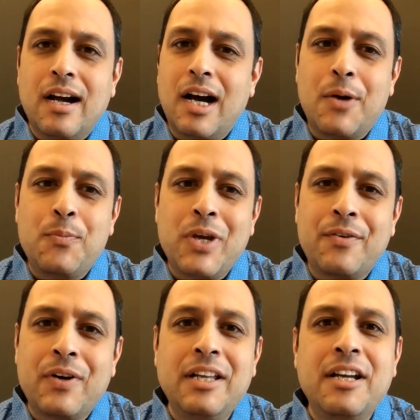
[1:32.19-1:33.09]
Uh, we
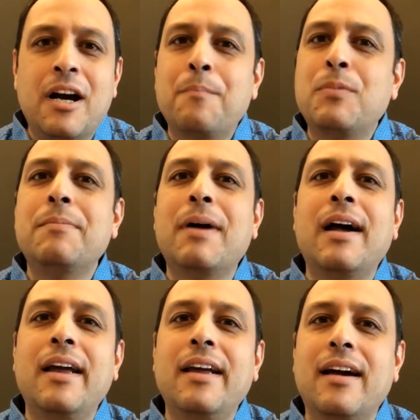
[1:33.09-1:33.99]
are really humbled
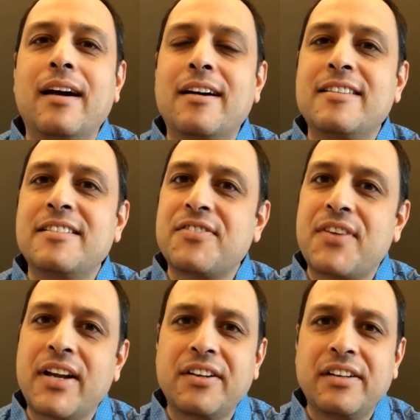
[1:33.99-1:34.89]
by uh, this
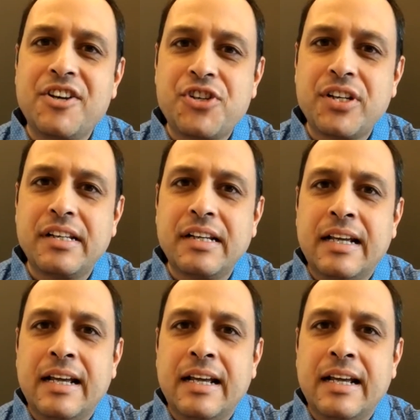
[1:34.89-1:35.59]
recognition.